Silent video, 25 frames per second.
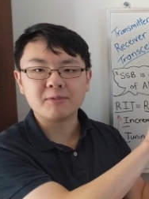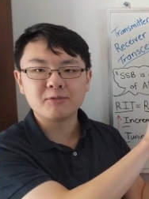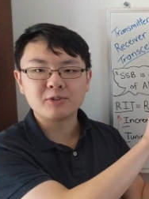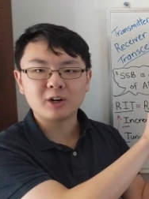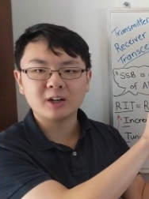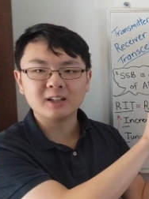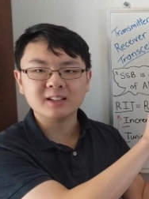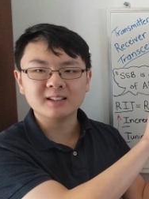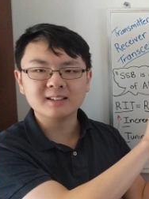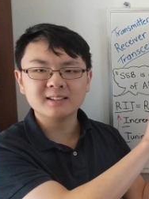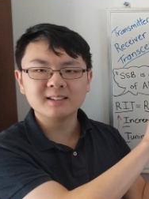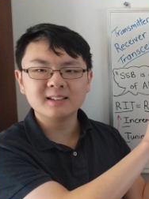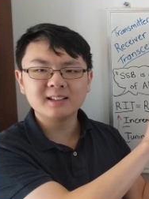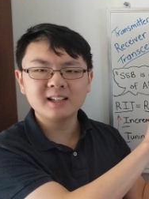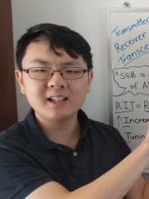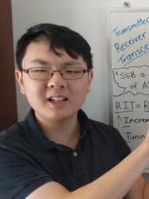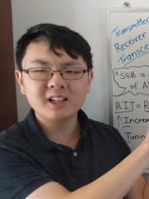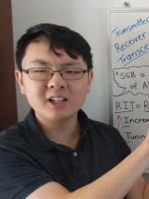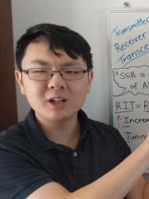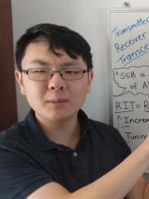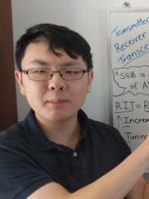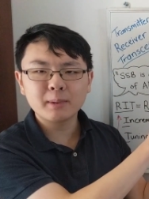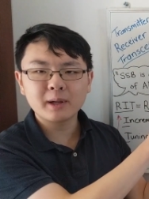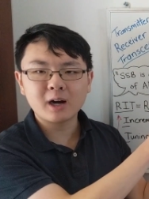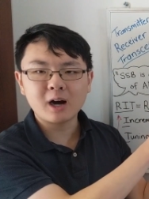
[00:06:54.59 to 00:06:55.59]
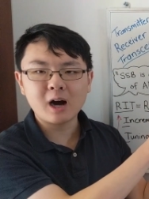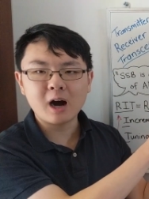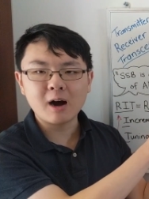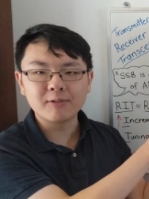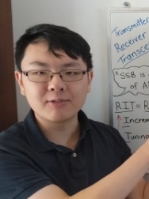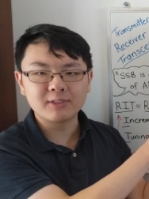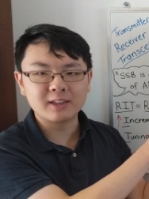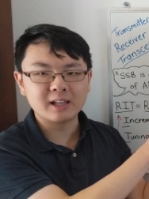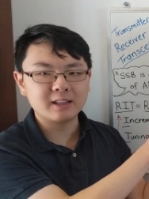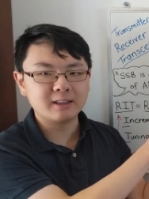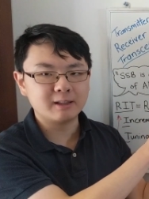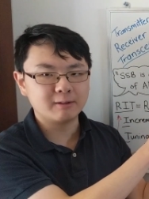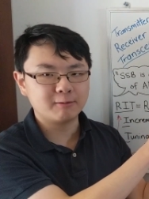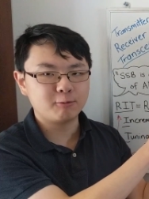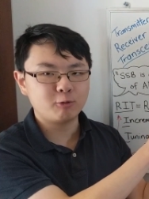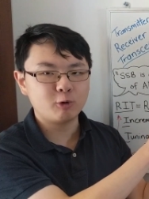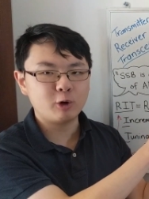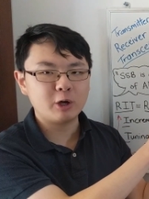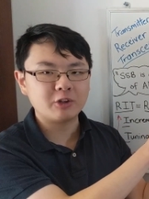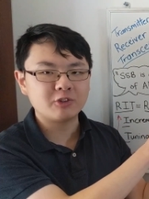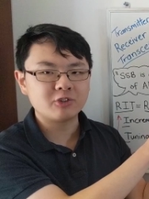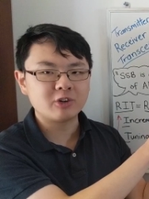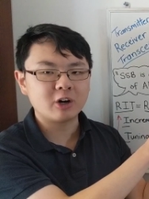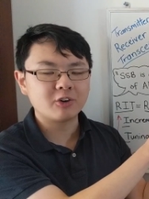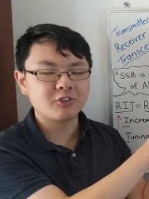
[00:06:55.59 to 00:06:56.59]
If you're a little bit off, then the
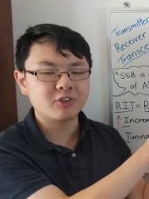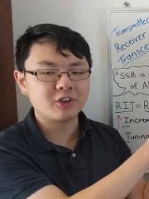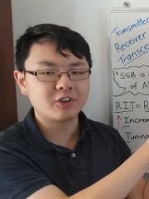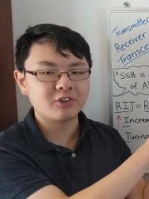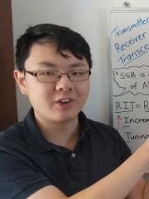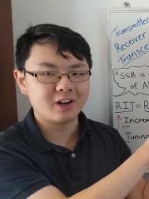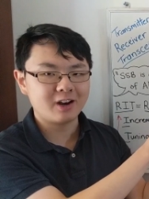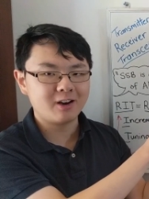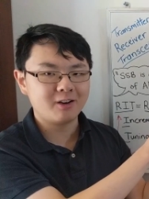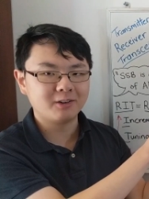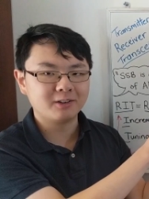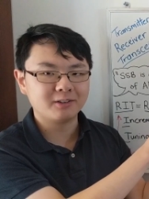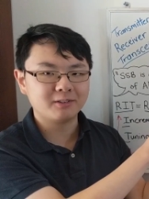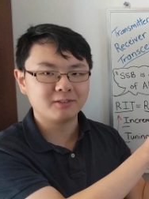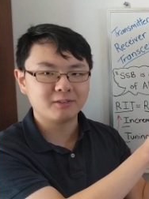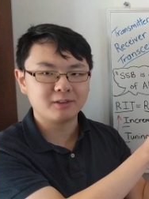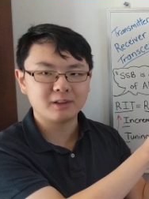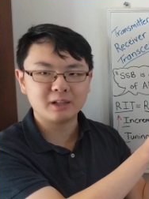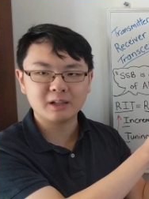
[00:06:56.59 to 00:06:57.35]
voice starts to sound,